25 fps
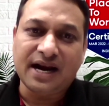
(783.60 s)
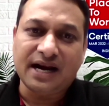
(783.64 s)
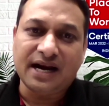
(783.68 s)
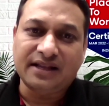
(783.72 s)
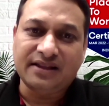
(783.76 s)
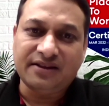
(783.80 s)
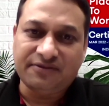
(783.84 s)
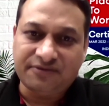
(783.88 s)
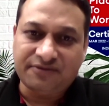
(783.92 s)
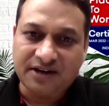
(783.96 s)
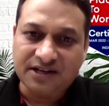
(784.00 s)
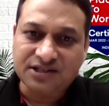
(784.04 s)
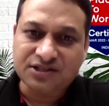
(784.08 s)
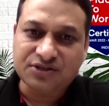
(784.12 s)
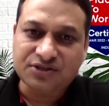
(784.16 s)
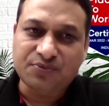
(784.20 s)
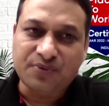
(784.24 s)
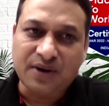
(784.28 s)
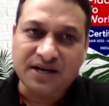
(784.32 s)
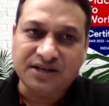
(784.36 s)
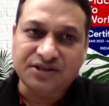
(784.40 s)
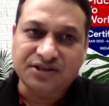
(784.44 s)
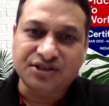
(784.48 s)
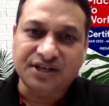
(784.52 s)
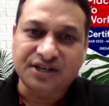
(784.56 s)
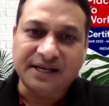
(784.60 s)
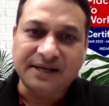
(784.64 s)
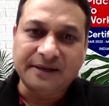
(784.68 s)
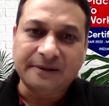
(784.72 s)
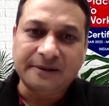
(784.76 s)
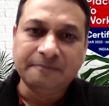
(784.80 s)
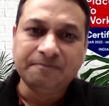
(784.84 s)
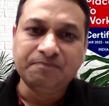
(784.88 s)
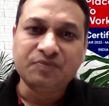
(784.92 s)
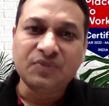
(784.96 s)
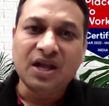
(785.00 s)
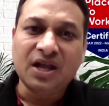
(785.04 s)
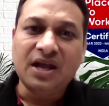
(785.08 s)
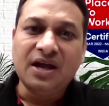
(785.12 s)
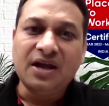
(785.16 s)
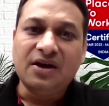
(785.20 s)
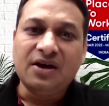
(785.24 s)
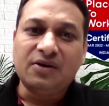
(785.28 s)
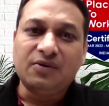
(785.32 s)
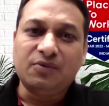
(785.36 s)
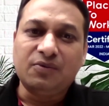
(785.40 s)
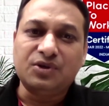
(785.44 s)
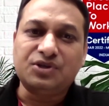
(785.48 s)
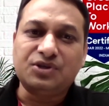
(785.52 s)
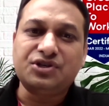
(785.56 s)
could get the first victory,
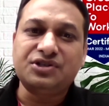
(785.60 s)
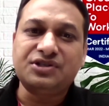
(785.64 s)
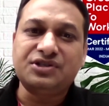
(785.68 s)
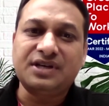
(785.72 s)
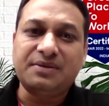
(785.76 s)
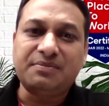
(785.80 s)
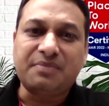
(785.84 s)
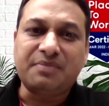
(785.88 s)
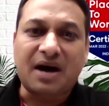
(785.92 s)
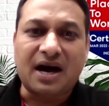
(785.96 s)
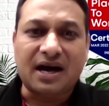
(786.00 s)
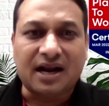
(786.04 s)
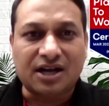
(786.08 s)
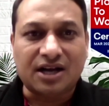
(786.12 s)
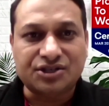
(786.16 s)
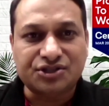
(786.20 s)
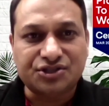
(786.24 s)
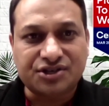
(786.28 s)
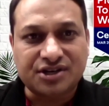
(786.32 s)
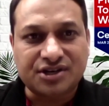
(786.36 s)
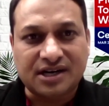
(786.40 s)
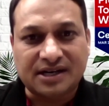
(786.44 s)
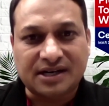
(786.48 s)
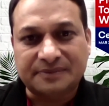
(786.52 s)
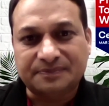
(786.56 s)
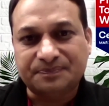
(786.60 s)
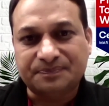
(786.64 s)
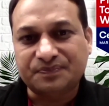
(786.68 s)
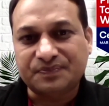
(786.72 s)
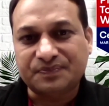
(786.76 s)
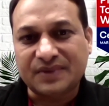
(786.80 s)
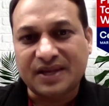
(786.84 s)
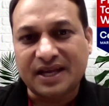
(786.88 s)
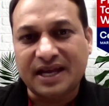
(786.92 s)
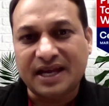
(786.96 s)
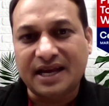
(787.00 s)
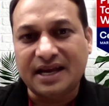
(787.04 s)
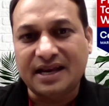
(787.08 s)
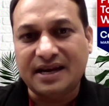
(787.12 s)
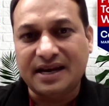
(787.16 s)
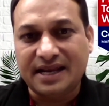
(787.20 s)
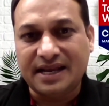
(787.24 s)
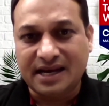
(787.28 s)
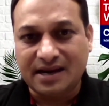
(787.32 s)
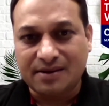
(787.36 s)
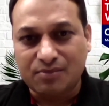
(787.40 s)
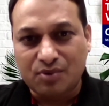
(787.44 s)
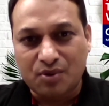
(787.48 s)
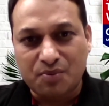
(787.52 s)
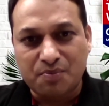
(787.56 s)
which is in Maharashtra, in
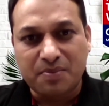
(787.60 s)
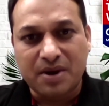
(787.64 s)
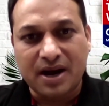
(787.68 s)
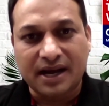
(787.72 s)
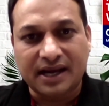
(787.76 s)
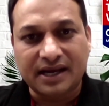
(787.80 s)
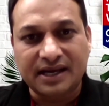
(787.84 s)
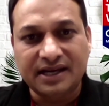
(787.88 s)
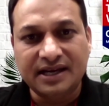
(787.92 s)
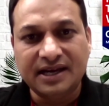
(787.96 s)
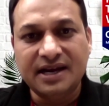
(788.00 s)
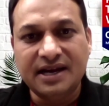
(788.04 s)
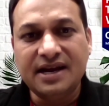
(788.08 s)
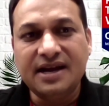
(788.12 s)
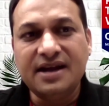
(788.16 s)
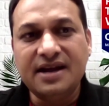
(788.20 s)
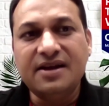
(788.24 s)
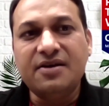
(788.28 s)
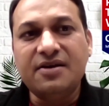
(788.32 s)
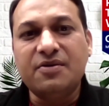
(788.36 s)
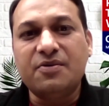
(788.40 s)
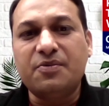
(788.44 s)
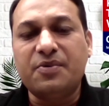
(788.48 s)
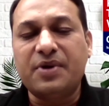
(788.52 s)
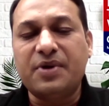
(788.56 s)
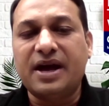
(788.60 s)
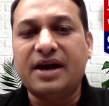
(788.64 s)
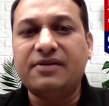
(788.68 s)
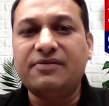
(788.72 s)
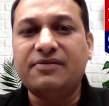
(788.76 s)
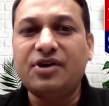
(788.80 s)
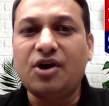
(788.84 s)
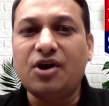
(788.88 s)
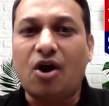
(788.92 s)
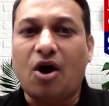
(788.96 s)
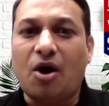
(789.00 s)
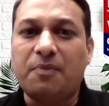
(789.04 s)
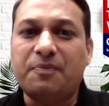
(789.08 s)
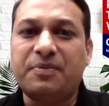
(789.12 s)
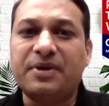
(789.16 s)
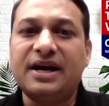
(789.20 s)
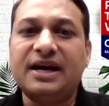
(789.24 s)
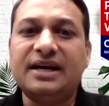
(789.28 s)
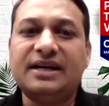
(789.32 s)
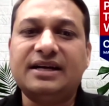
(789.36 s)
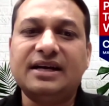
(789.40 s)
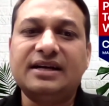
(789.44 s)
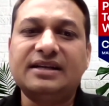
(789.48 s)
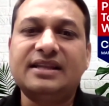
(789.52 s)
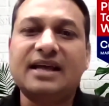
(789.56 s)
near Mumbai, where we
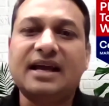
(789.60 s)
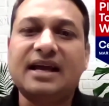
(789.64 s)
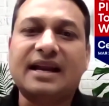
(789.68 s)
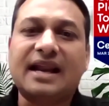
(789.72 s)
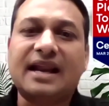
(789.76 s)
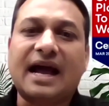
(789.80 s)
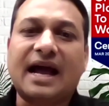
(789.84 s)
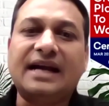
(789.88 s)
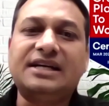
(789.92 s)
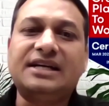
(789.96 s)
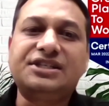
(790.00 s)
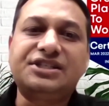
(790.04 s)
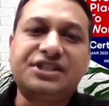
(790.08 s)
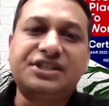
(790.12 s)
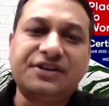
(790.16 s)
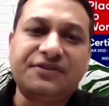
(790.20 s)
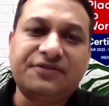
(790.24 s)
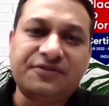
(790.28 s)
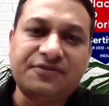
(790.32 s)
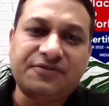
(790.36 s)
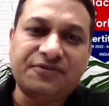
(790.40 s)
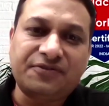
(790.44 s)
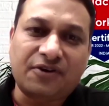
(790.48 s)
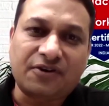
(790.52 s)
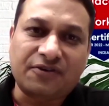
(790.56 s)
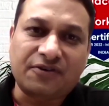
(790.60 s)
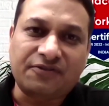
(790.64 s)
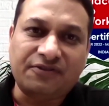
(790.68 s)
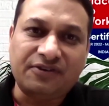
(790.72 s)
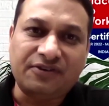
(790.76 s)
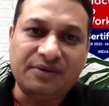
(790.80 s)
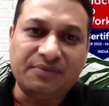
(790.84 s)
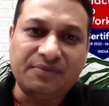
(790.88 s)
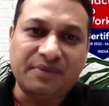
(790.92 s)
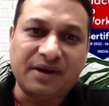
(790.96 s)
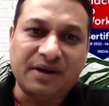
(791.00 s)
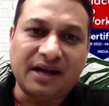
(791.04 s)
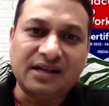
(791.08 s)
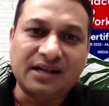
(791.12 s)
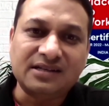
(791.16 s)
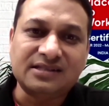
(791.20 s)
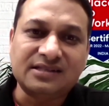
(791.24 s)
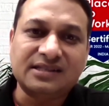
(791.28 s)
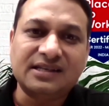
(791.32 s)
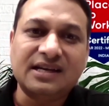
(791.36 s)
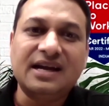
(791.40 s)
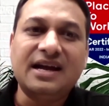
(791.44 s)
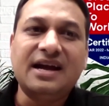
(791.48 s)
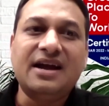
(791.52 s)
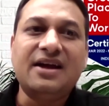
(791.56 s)
operated the night shift for
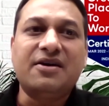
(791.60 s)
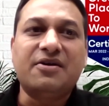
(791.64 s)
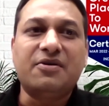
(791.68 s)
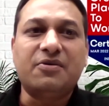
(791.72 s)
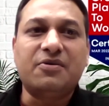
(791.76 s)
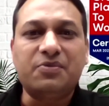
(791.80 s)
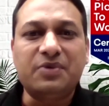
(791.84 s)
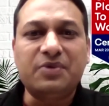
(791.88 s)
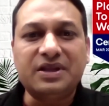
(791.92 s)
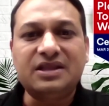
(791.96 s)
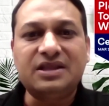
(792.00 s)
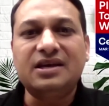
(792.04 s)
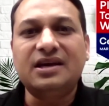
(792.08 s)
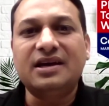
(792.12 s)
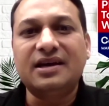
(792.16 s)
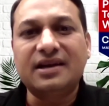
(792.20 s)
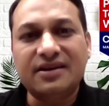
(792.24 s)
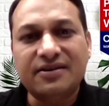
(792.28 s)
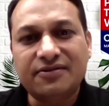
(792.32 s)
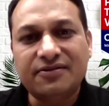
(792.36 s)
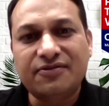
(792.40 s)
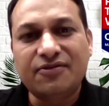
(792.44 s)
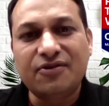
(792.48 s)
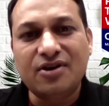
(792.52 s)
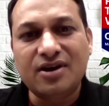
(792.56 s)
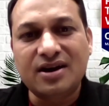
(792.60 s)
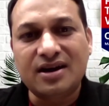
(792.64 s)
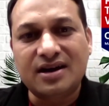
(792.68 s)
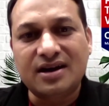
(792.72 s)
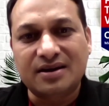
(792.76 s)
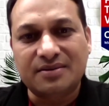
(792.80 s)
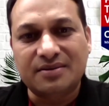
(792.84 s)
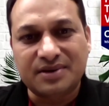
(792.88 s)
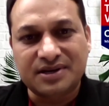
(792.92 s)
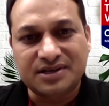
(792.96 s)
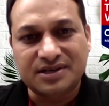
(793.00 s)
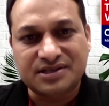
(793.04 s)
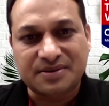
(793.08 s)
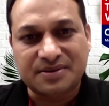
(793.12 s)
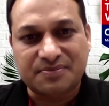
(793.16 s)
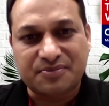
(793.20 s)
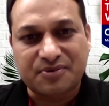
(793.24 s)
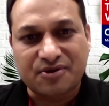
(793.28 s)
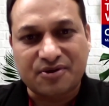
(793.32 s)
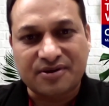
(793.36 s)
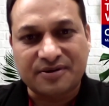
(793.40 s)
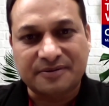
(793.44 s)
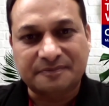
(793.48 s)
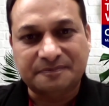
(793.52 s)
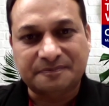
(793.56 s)
females with full government
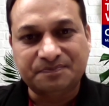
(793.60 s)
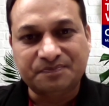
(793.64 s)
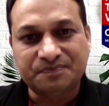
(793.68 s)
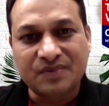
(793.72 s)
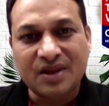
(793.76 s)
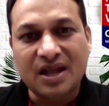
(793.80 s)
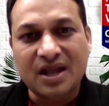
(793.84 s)
support.